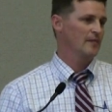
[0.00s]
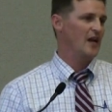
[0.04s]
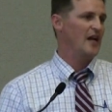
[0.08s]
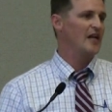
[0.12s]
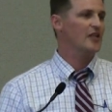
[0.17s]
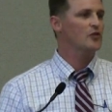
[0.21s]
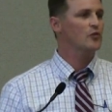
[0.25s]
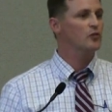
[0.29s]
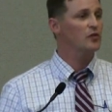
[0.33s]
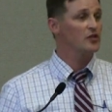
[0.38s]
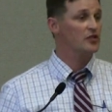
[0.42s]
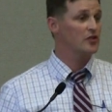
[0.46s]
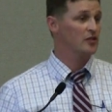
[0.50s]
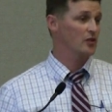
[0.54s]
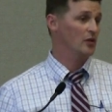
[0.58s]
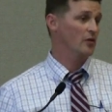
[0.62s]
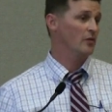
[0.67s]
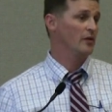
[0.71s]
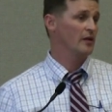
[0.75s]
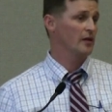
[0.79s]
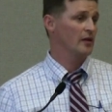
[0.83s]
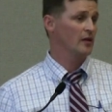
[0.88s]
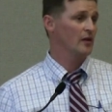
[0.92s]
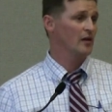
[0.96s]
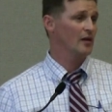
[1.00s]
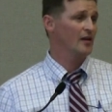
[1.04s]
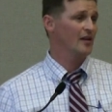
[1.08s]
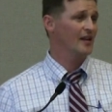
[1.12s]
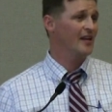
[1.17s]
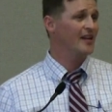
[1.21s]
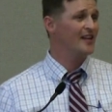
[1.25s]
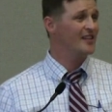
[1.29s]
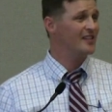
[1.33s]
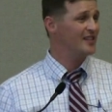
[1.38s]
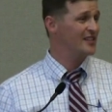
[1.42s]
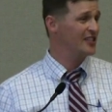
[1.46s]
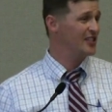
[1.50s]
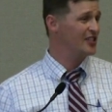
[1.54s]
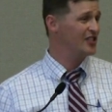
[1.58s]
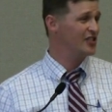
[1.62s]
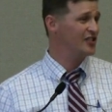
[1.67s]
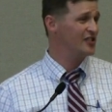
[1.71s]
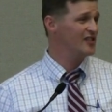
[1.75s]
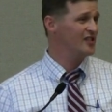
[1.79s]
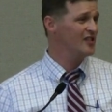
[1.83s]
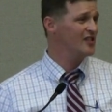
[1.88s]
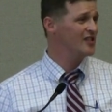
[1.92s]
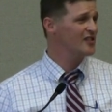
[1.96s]
That's what's going on. In
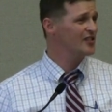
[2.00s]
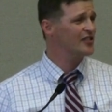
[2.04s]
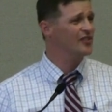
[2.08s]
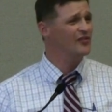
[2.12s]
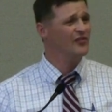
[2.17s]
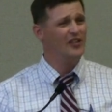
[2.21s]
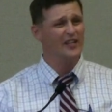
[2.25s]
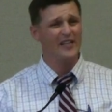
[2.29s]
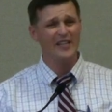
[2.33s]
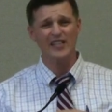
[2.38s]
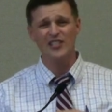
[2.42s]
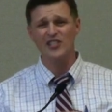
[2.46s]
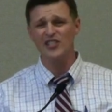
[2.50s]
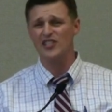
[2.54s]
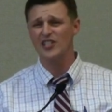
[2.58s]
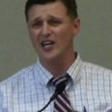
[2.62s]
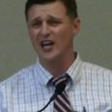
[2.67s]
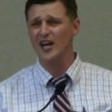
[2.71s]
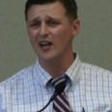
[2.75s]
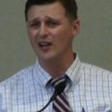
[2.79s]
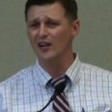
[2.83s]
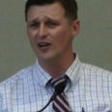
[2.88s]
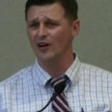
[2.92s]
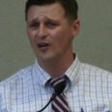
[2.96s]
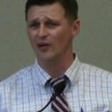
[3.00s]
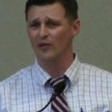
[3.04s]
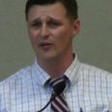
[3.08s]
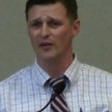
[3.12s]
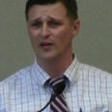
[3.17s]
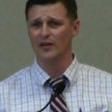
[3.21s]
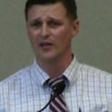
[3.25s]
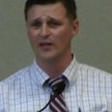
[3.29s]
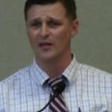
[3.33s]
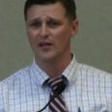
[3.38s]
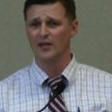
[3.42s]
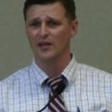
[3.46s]
addition, Silver Lake is shallow.